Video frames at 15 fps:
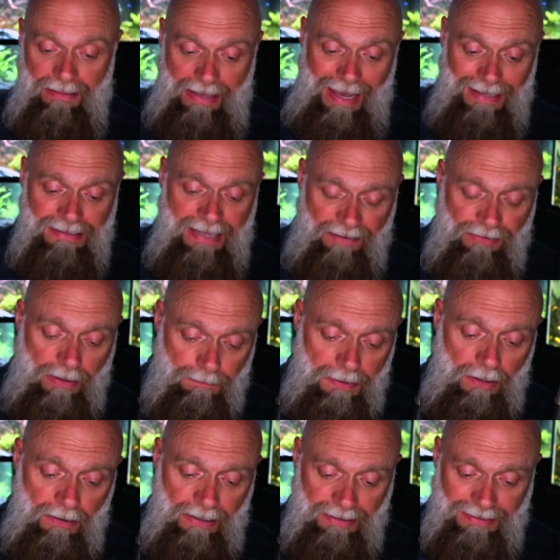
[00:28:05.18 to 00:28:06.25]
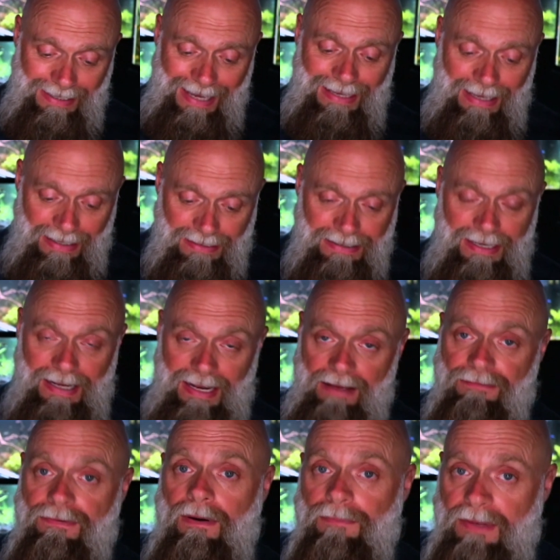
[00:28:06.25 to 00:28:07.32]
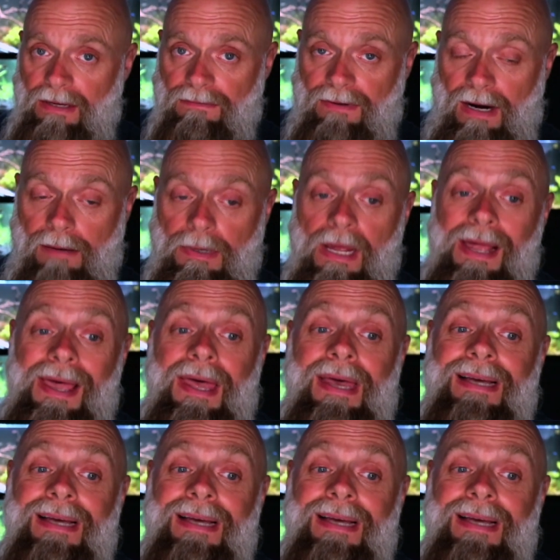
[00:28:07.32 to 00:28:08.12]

It has to have the ability to take in DNA from the environment.